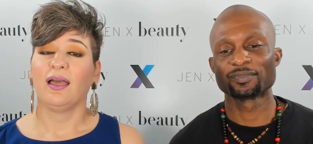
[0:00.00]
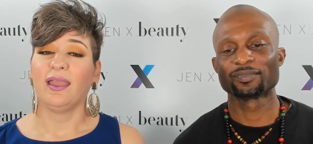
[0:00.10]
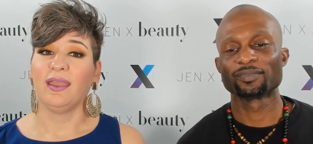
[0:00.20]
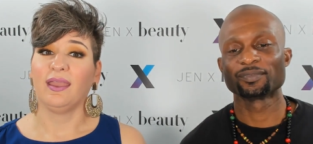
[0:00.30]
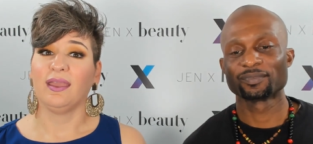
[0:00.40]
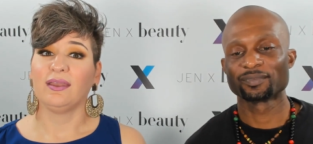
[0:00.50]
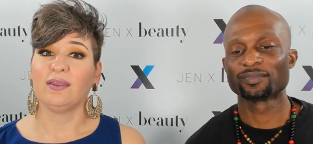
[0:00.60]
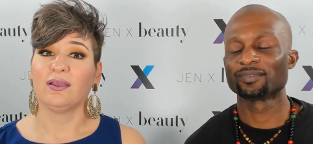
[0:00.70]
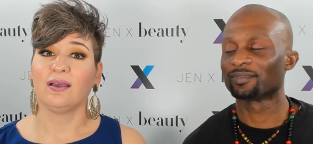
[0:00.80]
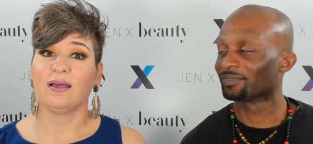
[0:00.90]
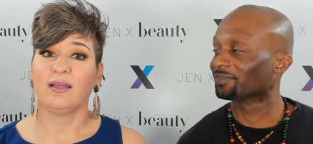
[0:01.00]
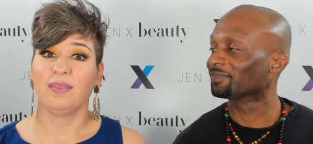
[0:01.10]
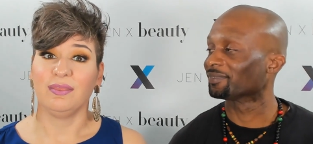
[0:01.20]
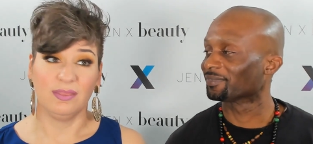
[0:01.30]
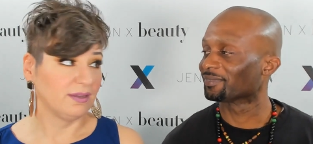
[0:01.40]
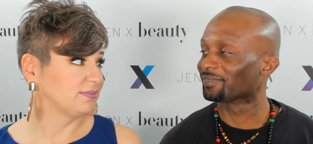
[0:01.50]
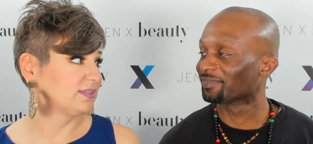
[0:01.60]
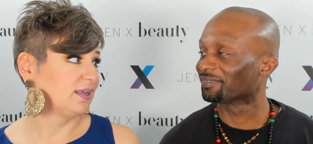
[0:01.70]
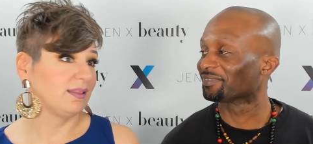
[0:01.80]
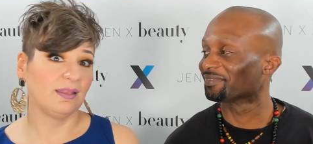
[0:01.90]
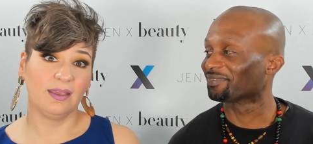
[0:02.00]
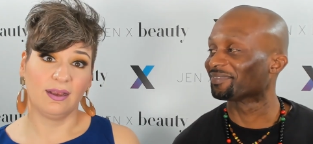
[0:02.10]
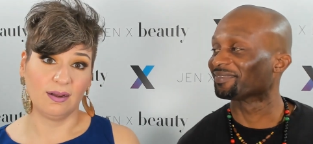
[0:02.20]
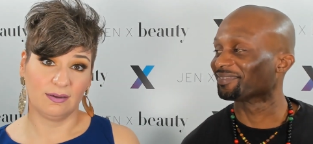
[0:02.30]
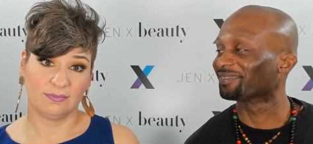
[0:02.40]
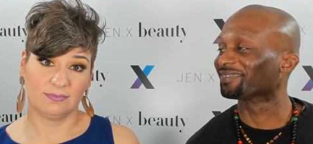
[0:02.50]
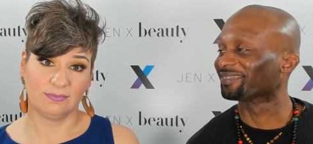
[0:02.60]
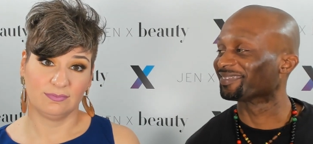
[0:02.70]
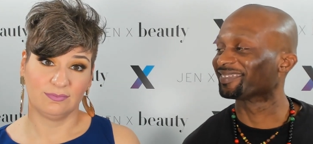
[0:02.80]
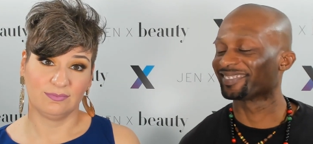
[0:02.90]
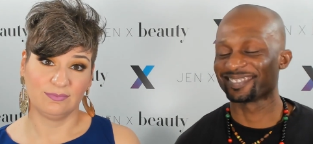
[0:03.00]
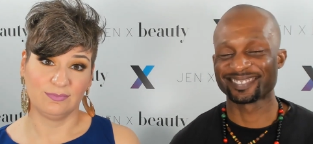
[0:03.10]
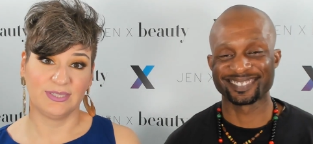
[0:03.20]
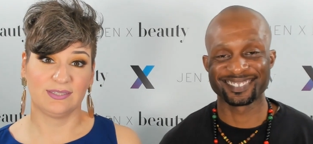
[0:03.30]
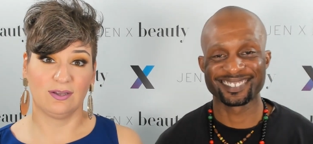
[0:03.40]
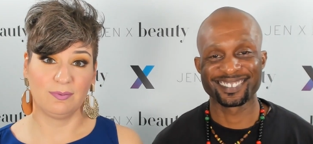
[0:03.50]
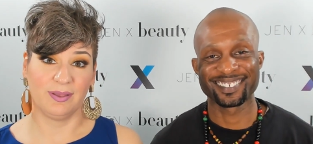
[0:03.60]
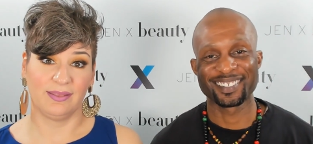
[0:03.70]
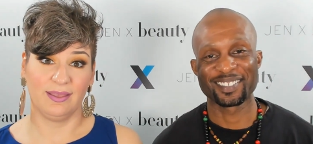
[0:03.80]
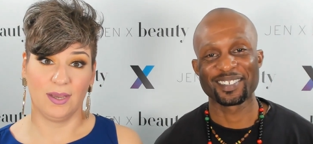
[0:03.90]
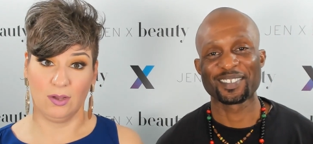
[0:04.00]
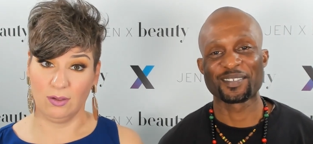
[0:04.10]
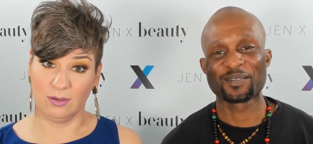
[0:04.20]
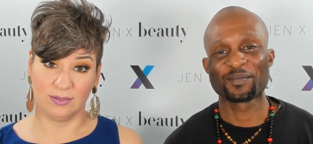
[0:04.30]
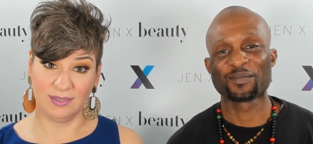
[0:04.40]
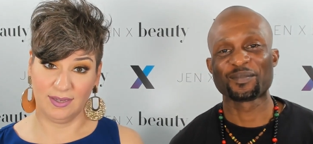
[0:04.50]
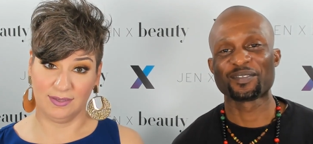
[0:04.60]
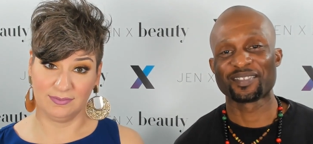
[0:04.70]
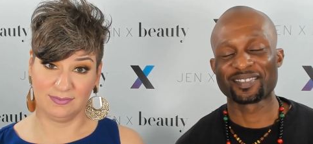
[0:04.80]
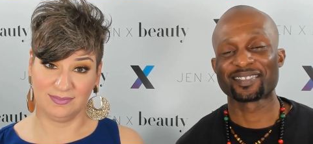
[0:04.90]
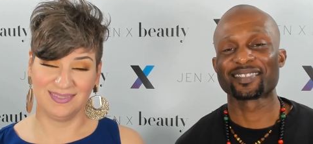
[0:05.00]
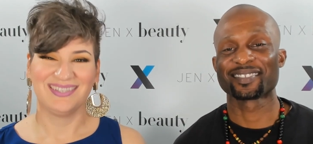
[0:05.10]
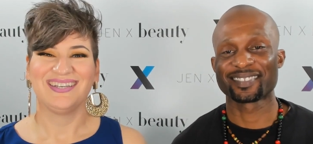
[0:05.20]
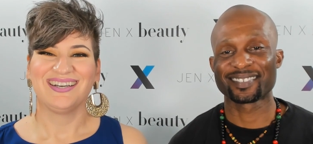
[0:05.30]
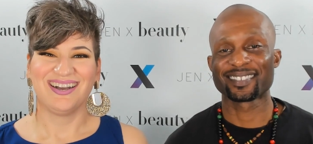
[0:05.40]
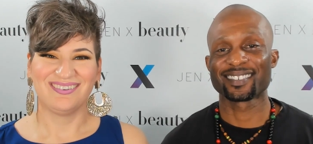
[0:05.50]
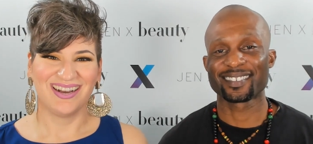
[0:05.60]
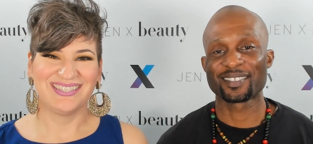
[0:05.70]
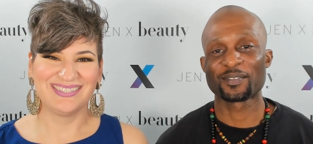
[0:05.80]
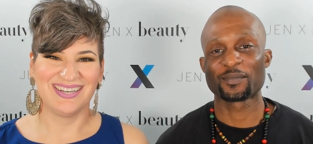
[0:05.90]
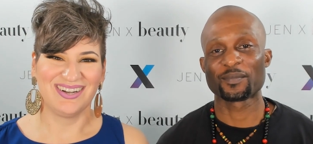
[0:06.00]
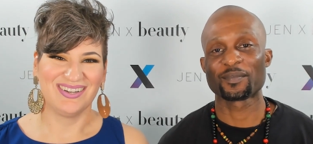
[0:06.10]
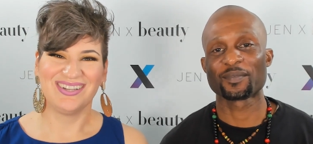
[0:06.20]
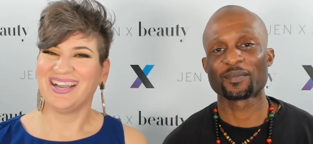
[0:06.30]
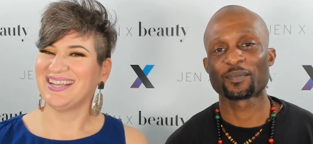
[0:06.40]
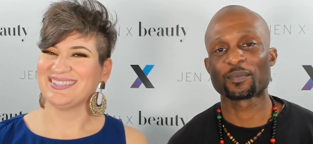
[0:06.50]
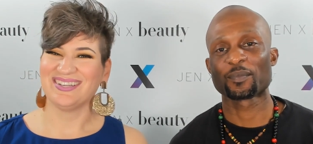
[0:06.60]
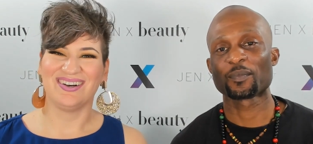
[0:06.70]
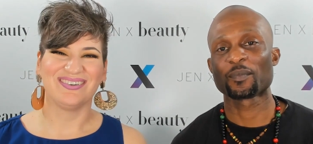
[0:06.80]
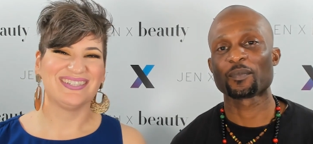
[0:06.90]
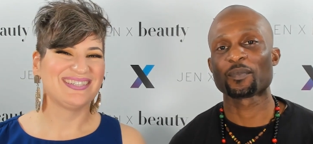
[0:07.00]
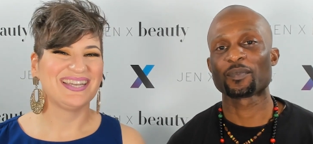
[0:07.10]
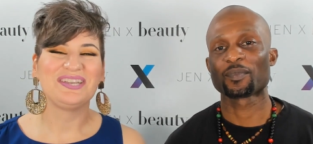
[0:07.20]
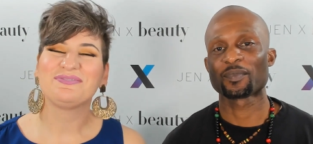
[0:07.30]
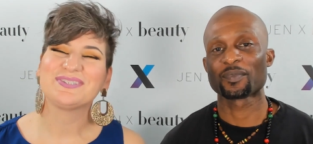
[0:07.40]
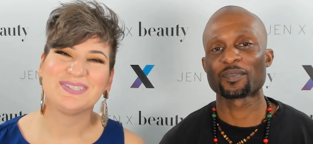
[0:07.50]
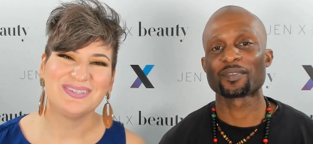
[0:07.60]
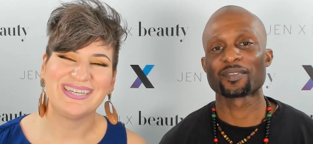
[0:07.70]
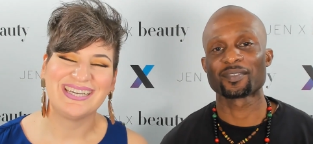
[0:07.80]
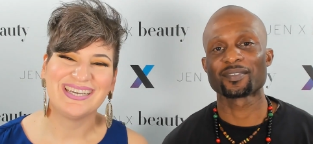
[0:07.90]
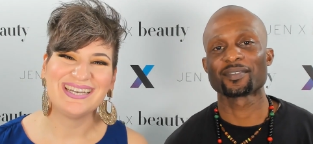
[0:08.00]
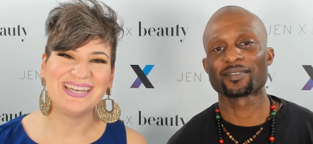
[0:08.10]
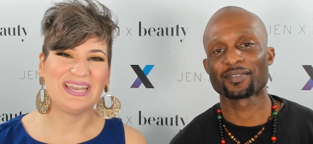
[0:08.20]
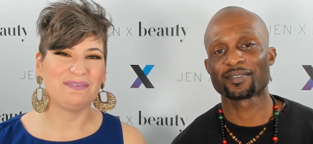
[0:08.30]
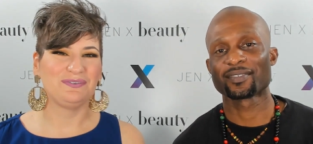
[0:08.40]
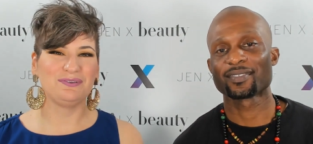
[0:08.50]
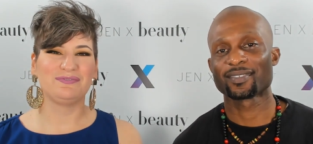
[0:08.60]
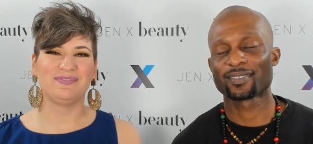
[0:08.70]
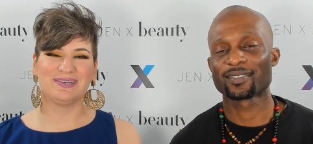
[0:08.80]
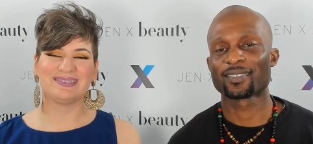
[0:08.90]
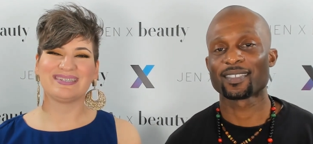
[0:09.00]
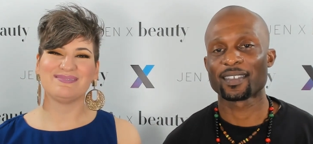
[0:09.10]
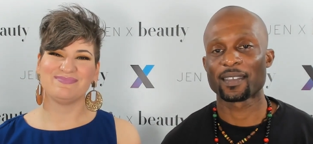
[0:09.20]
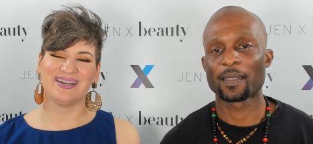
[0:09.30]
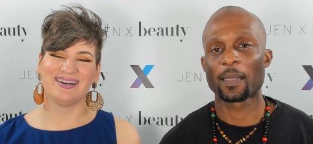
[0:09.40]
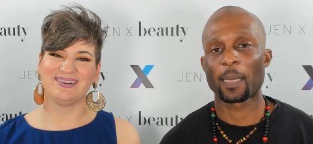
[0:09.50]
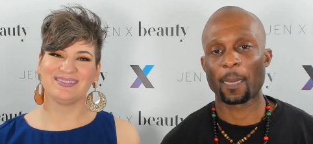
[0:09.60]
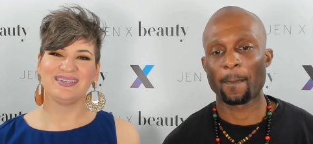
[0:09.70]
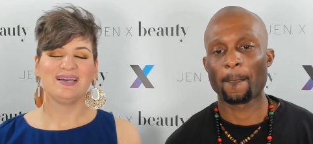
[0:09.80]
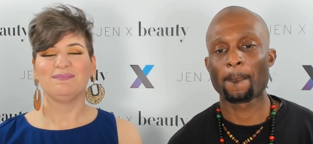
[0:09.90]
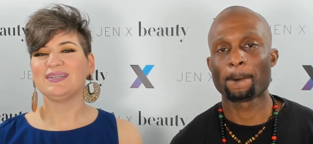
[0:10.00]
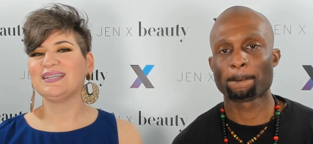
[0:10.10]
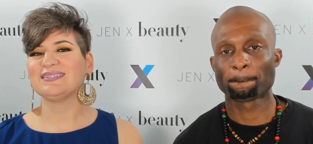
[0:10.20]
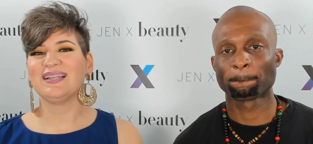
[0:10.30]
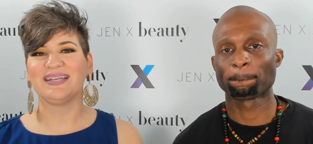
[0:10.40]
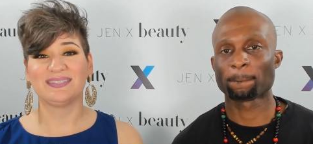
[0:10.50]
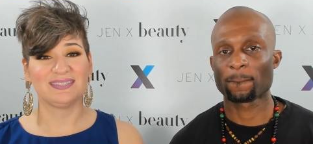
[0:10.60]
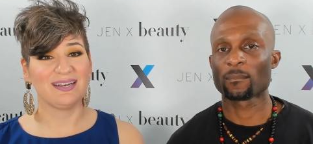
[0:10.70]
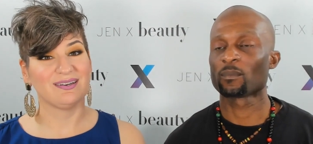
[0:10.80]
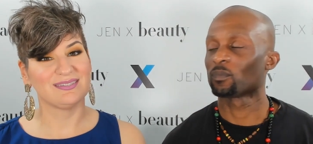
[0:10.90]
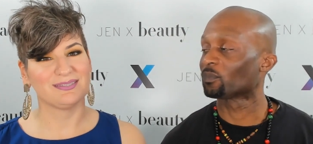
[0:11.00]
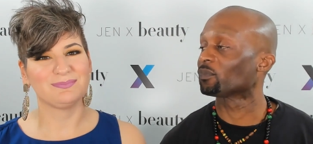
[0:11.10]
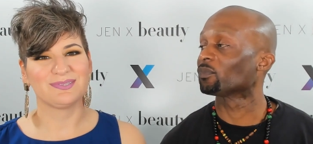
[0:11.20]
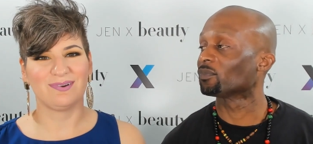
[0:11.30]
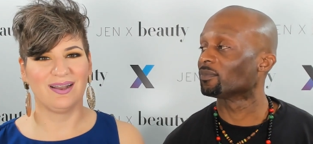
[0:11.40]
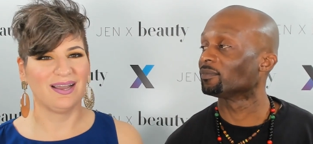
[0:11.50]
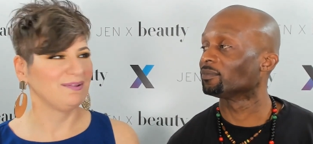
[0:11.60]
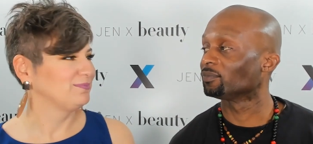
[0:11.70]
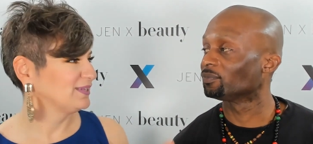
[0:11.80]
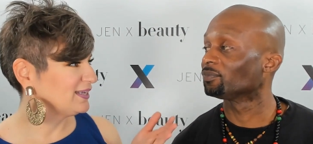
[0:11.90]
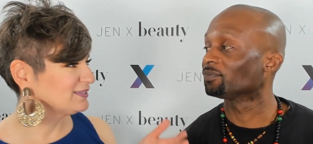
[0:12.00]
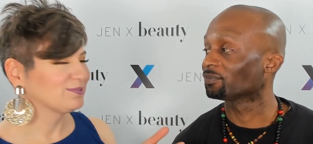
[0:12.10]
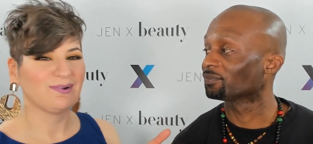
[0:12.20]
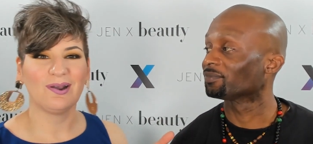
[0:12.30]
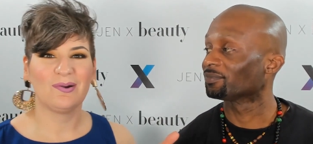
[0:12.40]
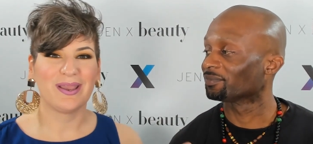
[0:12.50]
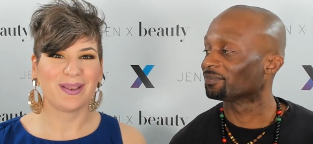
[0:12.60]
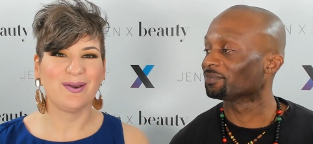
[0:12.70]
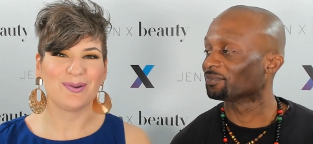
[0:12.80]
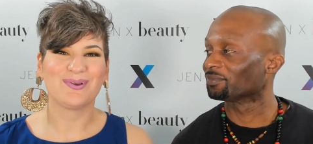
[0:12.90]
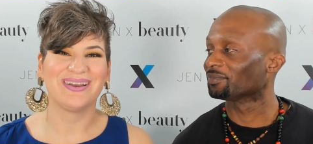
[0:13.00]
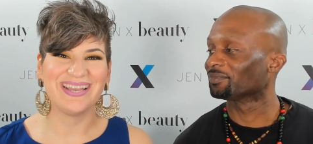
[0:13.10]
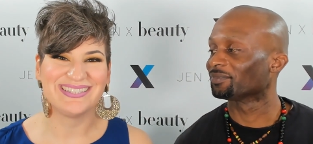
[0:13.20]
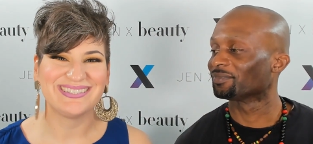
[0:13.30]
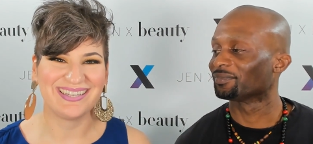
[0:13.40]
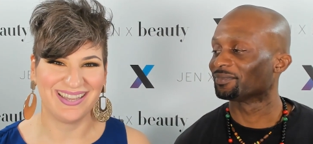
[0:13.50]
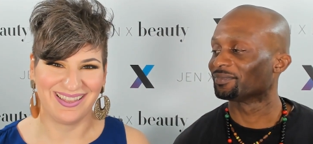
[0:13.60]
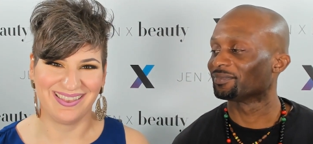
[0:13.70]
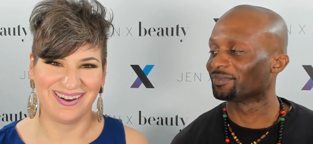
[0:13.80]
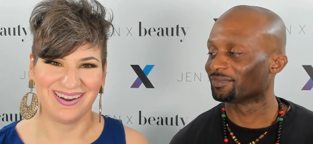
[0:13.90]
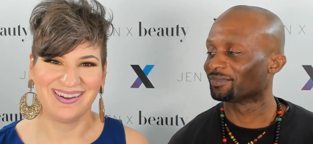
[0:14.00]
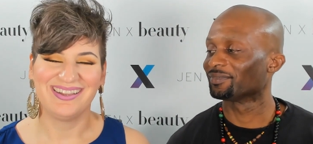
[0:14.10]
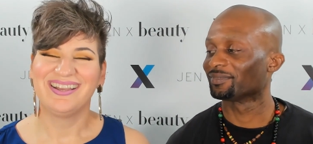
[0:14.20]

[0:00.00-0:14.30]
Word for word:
Speaker 1: And enough said there. we could talk about that all day. All right, y'all. As always, thank you for tuning in. If you feel compelled, please like, share, and subscribe. Let's grow and co create together.